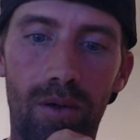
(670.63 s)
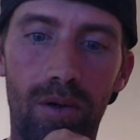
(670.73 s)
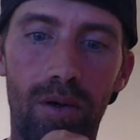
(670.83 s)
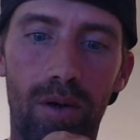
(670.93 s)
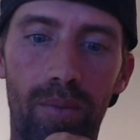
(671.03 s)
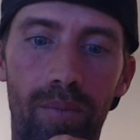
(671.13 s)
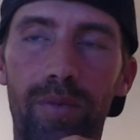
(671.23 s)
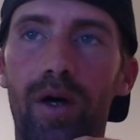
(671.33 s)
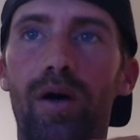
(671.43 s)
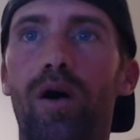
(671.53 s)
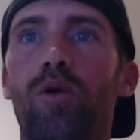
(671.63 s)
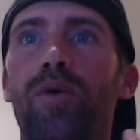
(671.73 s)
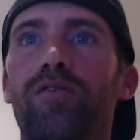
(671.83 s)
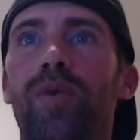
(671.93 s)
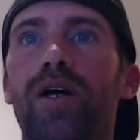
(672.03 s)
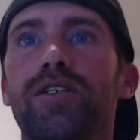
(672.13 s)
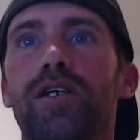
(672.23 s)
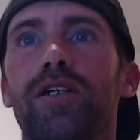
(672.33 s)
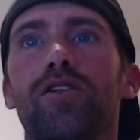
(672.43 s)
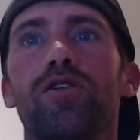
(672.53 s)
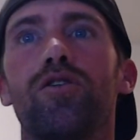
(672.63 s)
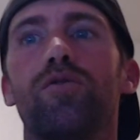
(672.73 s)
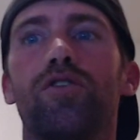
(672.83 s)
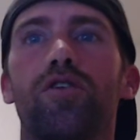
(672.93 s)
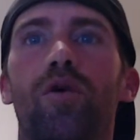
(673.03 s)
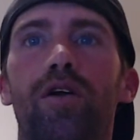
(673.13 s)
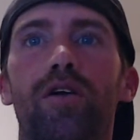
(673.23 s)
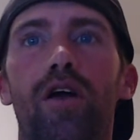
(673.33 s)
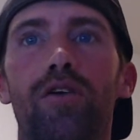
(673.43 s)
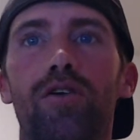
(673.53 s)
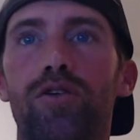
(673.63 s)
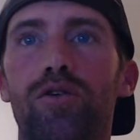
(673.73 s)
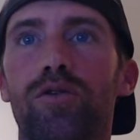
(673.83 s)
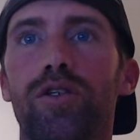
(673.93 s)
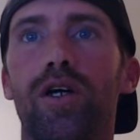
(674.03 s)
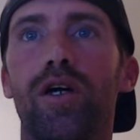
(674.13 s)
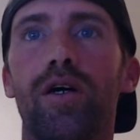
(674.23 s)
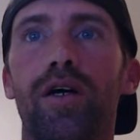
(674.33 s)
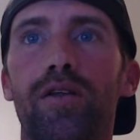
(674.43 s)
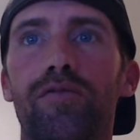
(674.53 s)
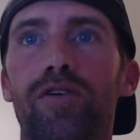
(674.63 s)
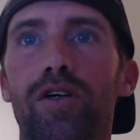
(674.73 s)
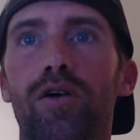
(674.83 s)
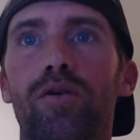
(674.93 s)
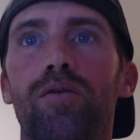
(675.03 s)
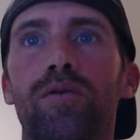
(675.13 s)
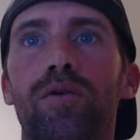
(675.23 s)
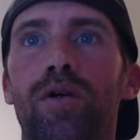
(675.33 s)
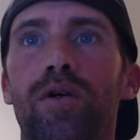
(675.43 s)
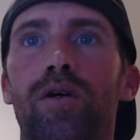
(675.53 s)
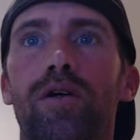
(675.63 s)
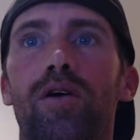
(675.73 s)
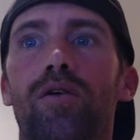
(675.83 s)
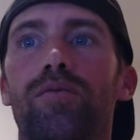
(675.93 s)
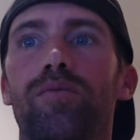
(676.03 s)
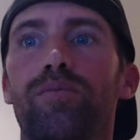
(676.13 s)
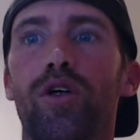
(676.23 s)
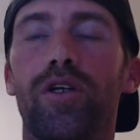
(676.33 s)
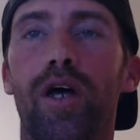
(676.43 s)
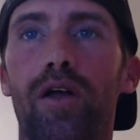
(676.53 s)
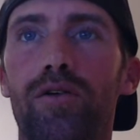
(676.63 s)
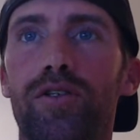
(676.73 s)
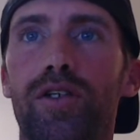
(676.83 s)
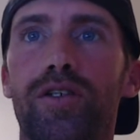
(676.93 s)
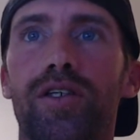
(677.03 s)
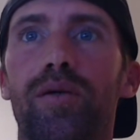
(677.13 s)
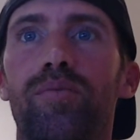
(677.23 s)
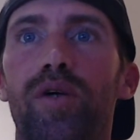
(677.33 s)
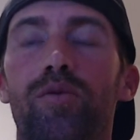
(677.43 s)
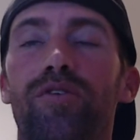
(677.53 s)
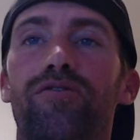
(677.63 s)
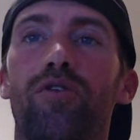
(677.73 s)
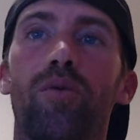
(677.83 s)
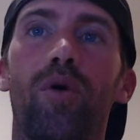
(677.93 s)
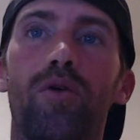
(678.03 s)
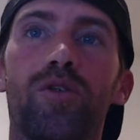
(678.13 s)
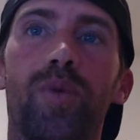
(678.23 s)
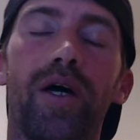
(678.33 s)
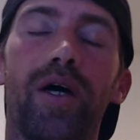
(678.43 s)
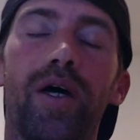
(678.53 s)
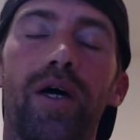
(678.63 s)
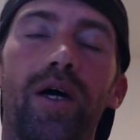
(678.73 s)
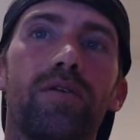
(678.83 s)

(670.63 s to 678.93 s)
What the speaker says: I hope everybody's seen the new $200 huge in the video. $1 million is the big referral bonus payout.